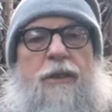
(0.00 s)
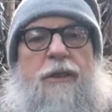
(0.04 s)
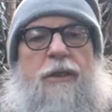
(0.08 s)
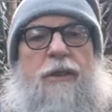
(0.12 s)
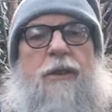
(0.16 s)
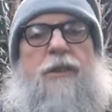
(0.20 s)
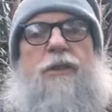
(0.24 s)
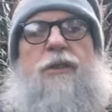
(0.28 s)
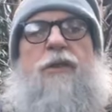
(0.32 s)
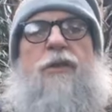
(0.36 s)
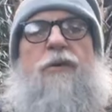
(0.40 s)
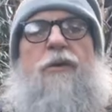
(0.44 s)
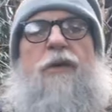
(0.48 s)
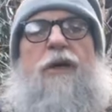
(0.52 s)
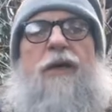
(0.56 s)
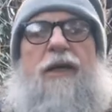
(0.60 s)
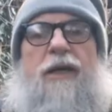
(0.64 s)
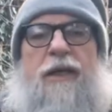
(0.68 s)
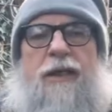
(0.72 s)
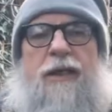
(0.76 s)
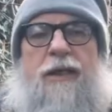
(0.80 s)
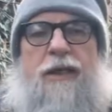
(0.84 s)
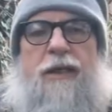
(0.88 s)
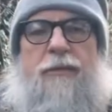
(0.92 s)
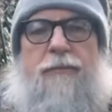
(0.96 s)
So
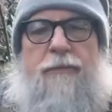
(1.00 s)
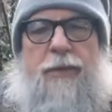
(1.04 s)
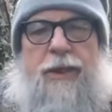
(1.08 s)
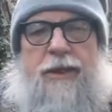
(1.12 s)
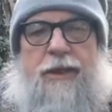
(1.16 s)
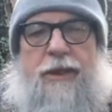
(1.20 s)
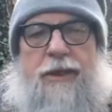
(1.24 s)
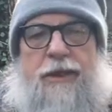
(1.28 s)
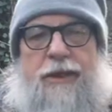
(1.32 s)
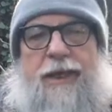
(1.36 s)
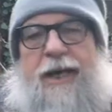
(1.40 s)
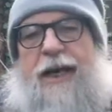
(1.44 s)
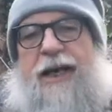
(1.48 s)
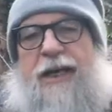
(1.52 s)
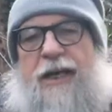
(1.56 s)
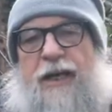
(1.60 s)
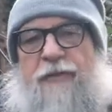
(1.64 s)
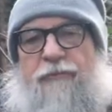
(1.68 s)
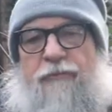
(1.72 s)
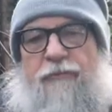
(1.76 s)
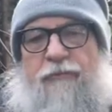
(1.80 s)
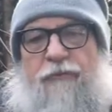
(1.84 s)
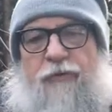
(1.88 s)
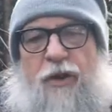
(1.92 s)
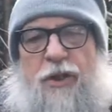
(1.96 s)
I committed an
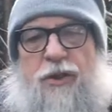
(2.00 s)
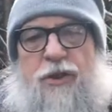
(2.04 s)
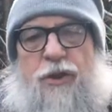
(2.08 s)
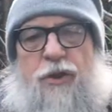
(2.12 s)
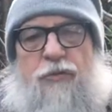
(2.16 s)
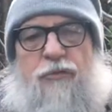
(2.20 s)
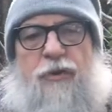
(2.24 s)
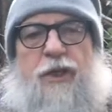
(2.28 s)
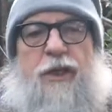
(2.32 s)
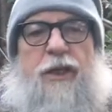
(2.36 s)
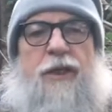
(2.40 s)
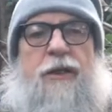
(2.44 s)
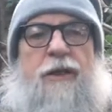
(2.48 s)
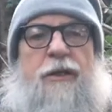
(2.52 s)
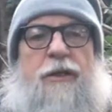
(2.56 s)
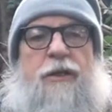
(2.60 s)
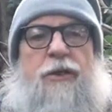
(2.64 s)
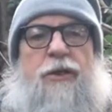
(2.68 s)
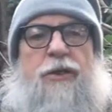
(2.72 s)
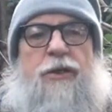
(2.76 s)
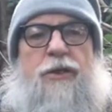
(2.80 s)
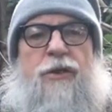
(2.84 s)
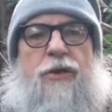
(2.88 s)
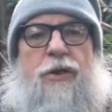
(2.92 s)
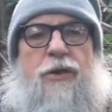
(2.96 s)
effrontery,
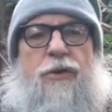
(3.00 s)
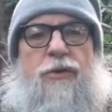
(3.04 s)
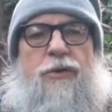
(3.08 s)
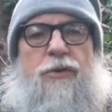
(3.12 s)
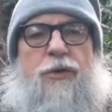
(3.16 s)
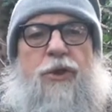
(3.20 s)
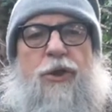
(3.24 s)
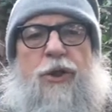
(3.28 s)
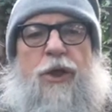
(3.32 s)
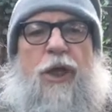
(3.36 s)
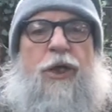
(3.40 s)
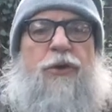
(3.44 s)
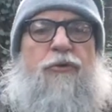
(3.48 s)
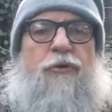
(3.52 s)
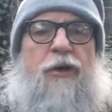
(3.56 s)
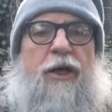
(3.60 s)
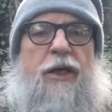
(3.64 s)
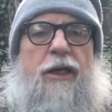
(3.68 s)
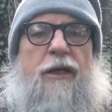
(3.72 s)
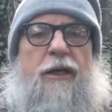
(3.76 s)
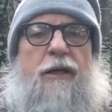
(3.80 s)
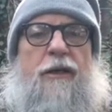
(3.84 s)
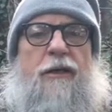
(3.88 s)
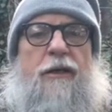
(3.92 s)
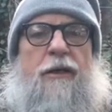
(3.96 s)
so
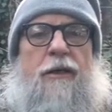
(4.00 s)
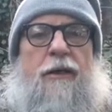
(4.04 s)
shuddering,